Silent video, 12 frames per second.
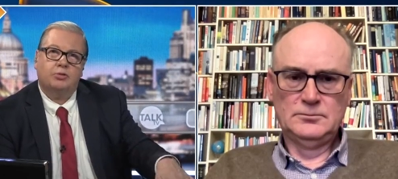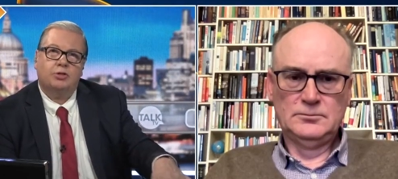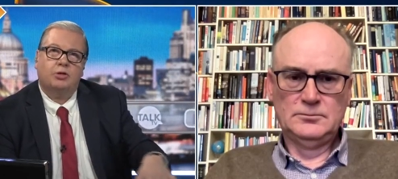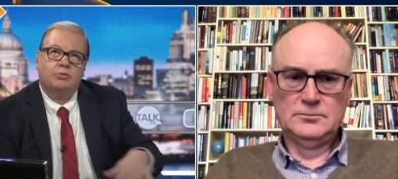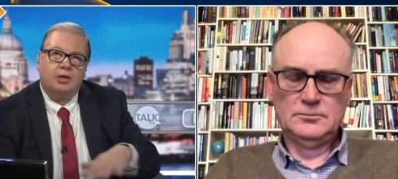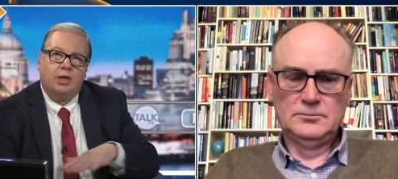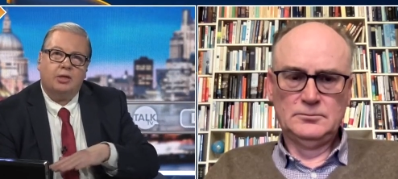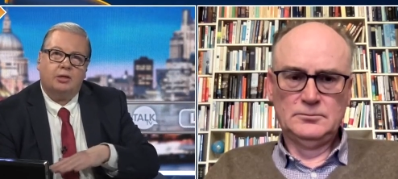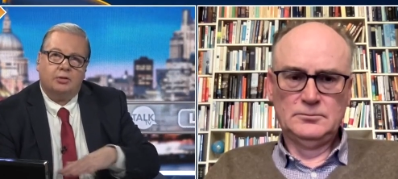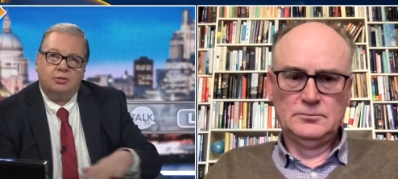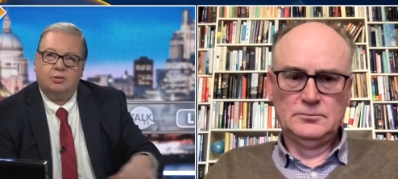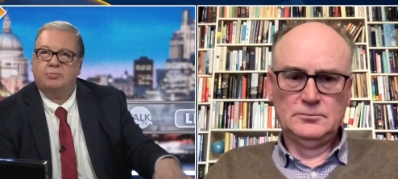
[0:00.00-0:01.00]
Speaker 1: was okay
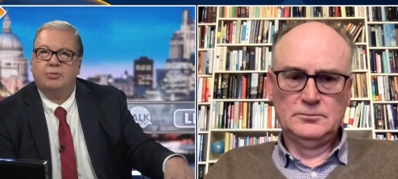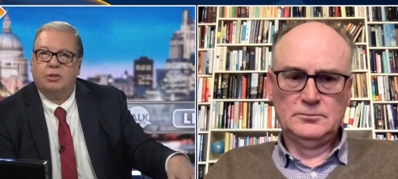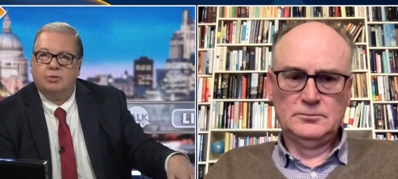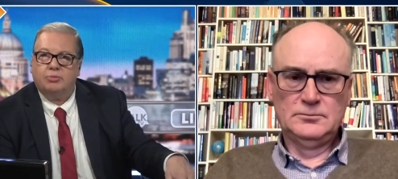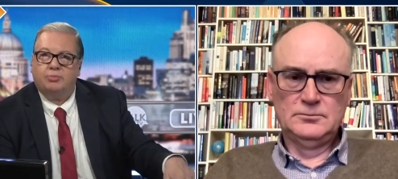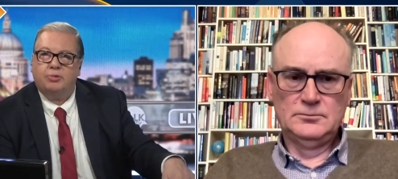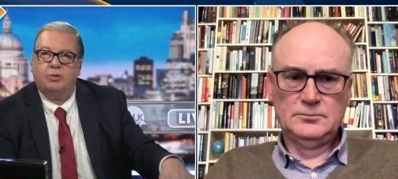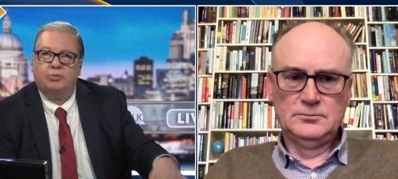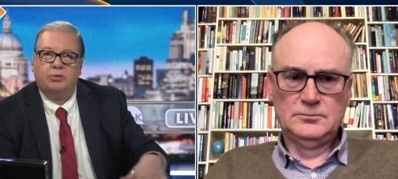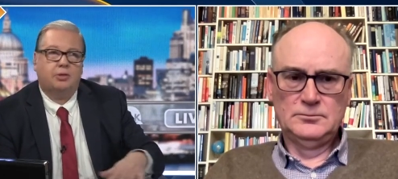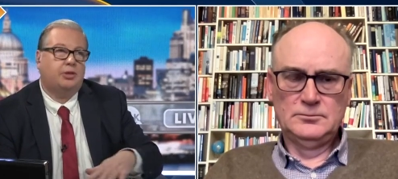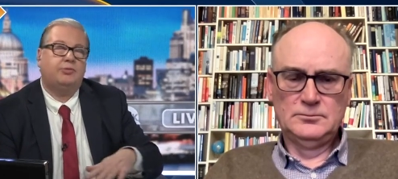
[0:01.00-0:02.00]
to mix with
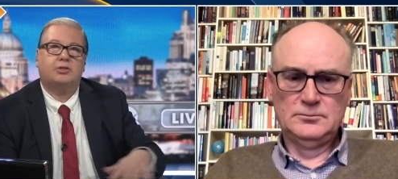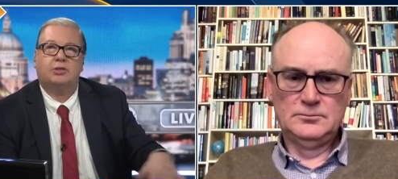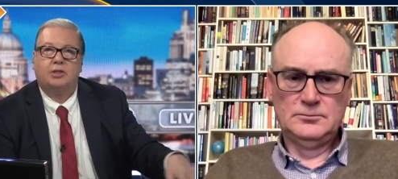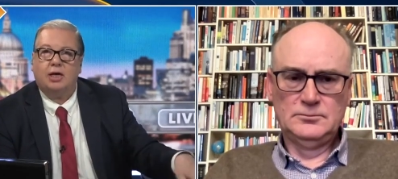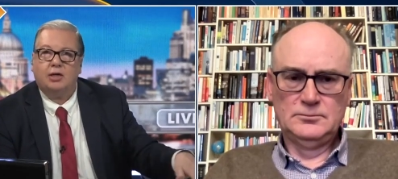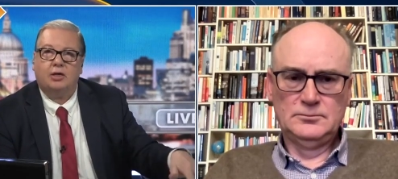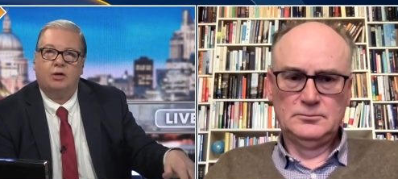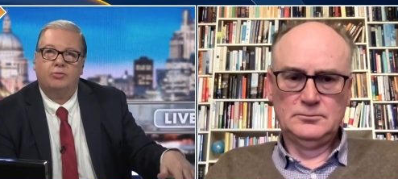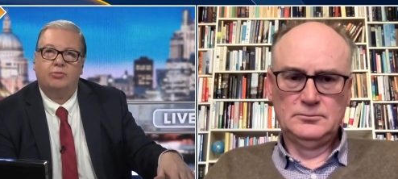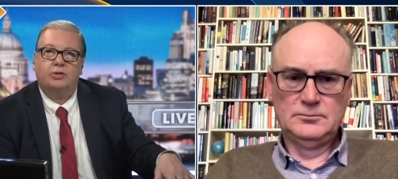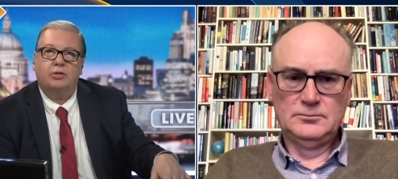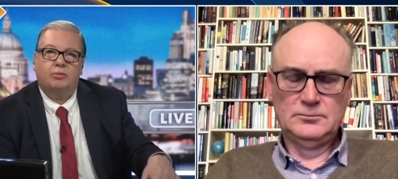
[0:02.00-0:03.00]
people and even to get
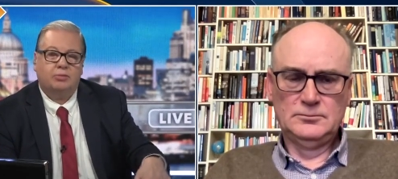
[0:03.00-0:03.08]
COVID.